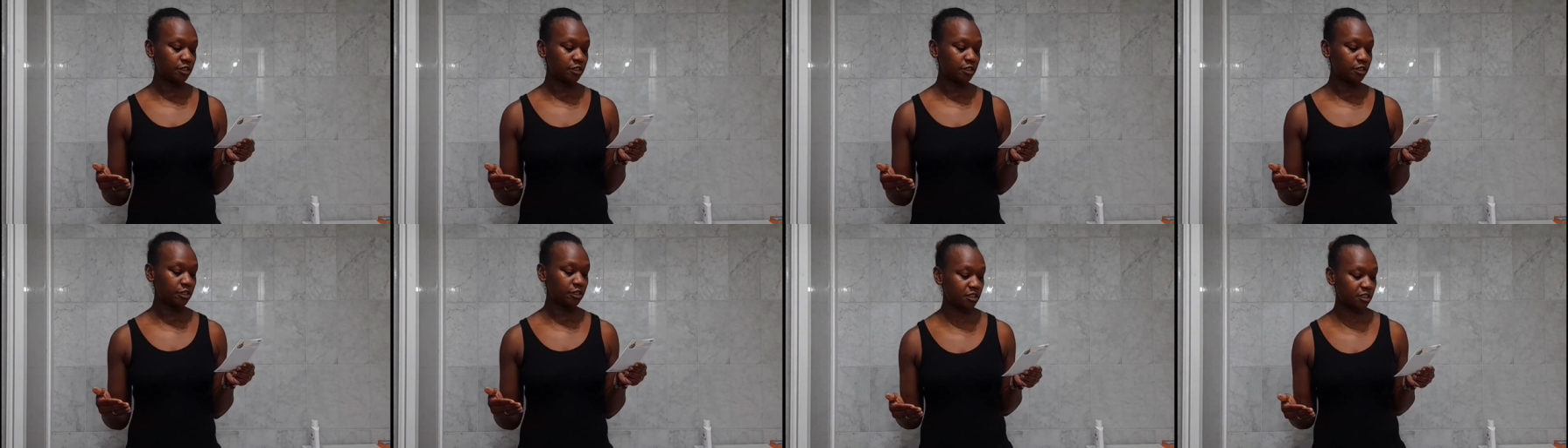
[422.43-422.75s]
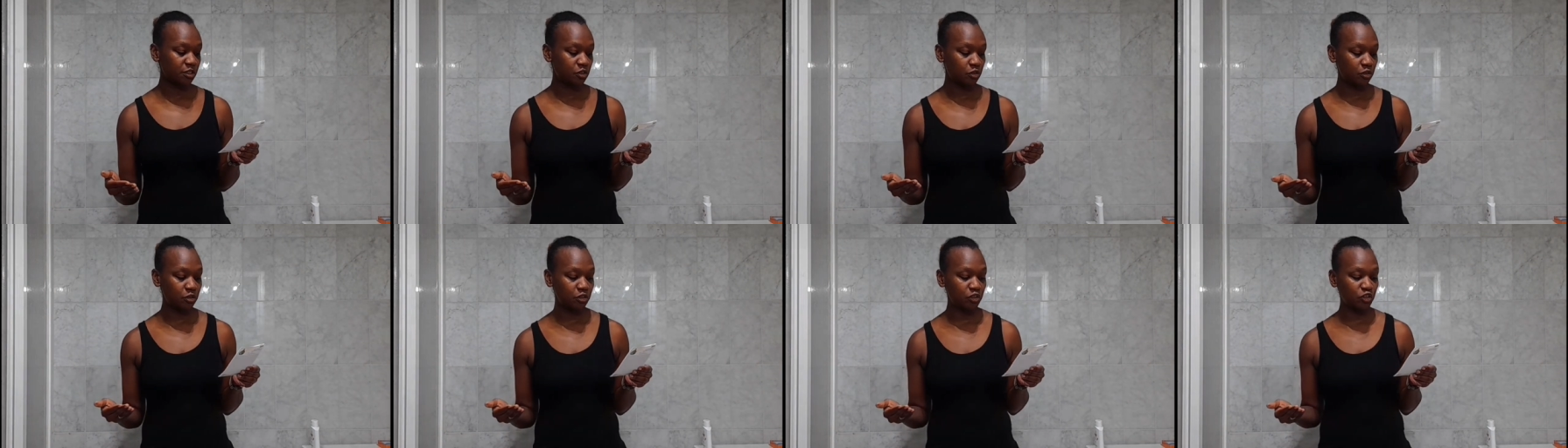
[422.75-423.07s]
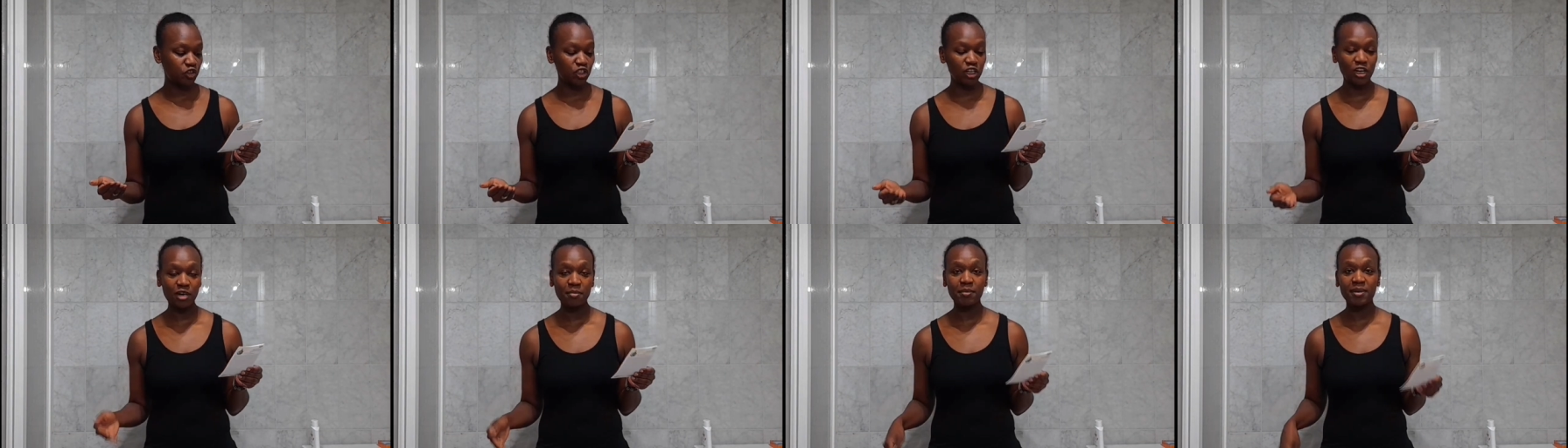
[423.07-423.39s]
in
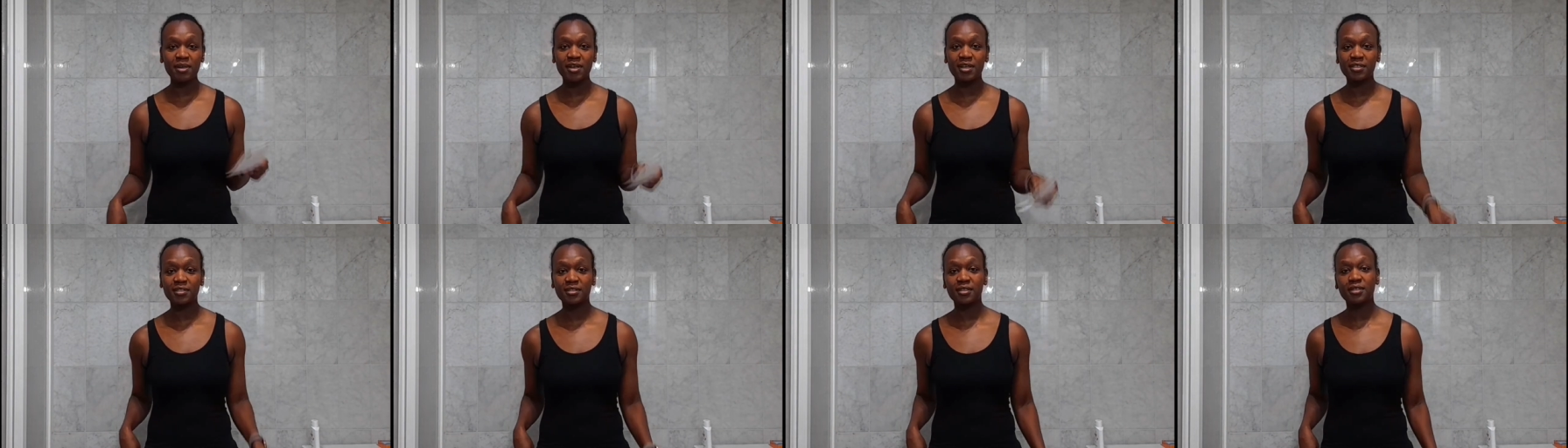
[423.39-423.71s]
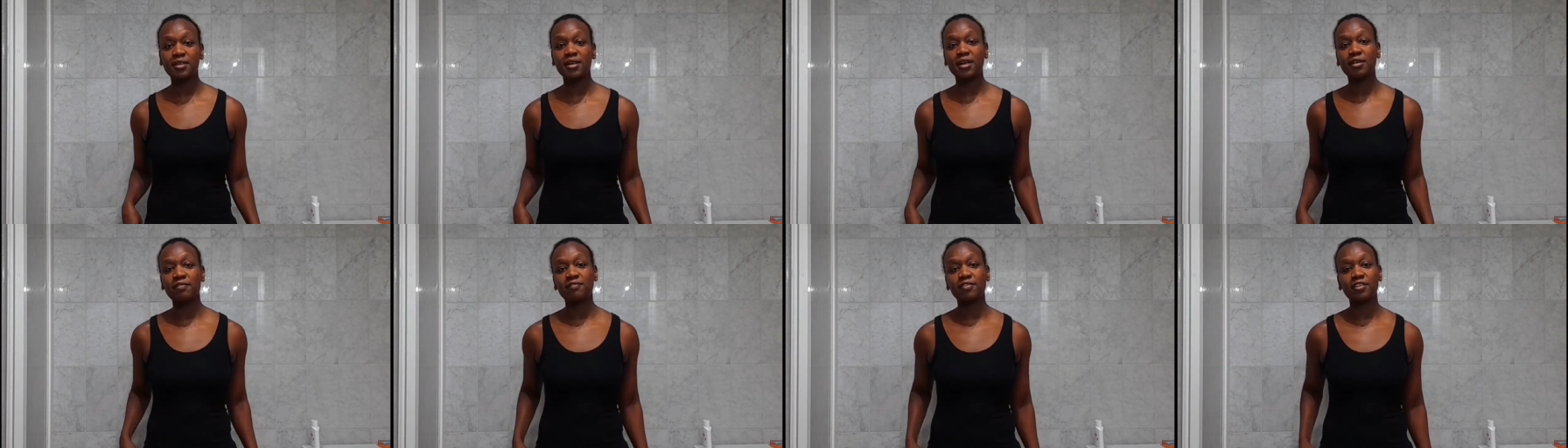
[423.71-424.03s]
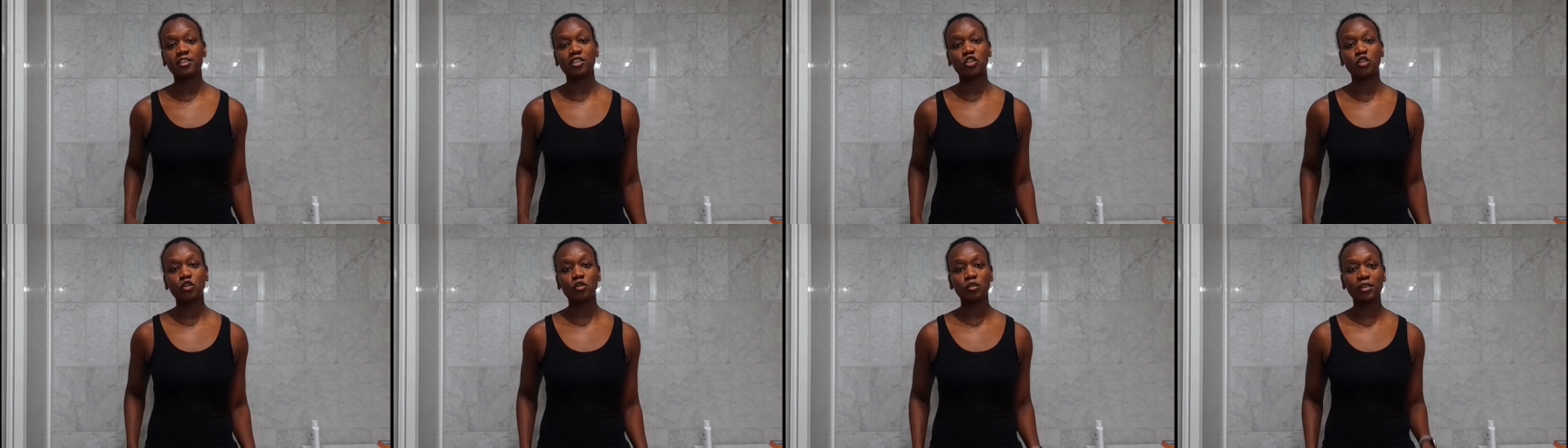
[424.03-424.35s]
German as an
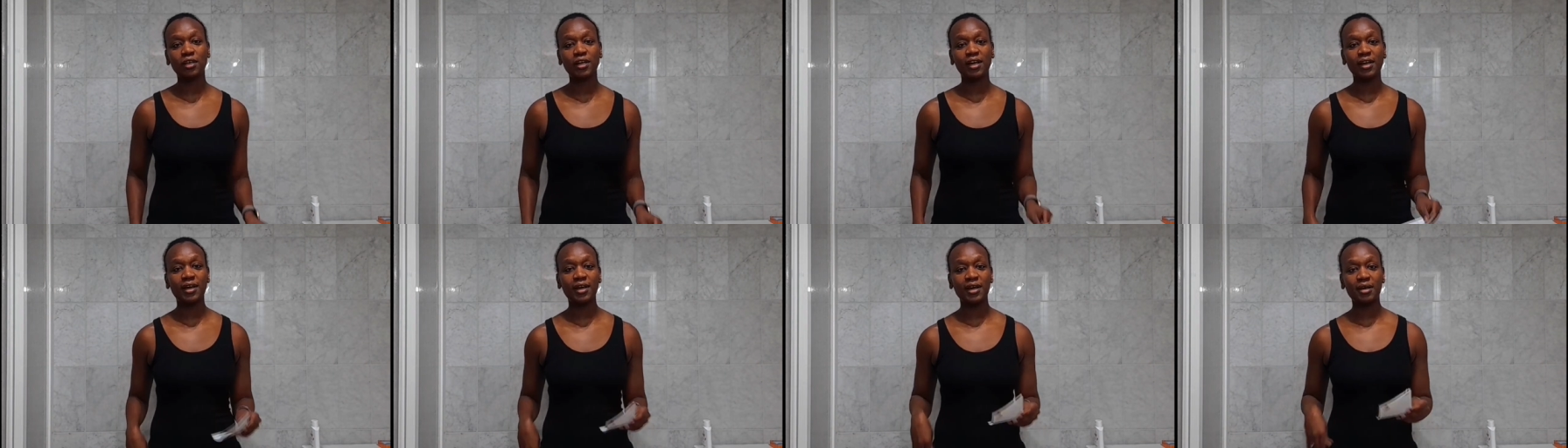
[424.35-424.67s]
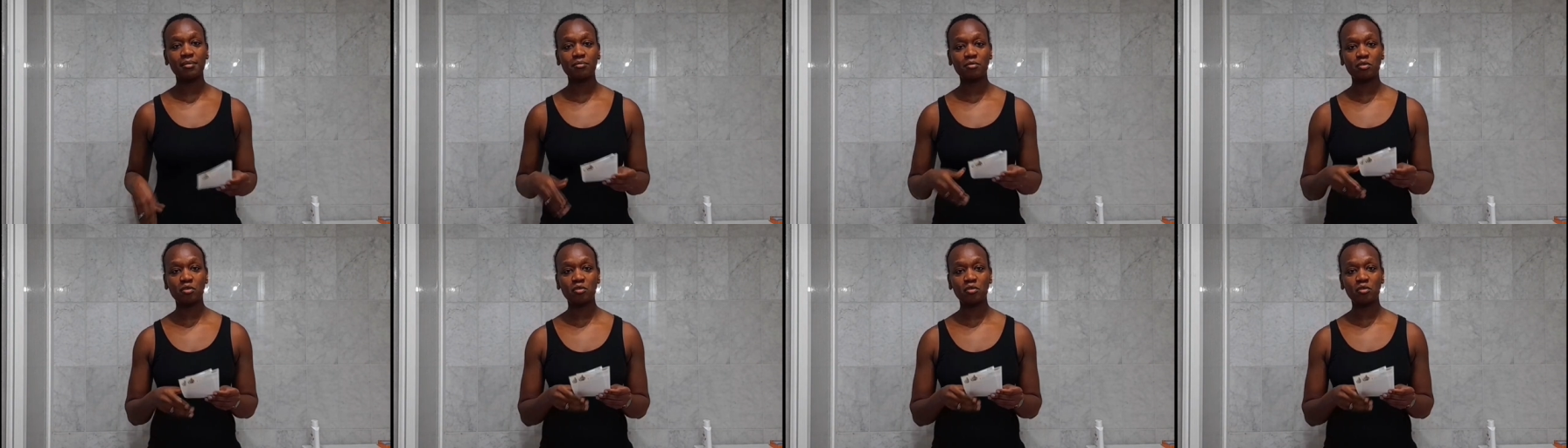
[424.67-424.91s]
FSJler, I'm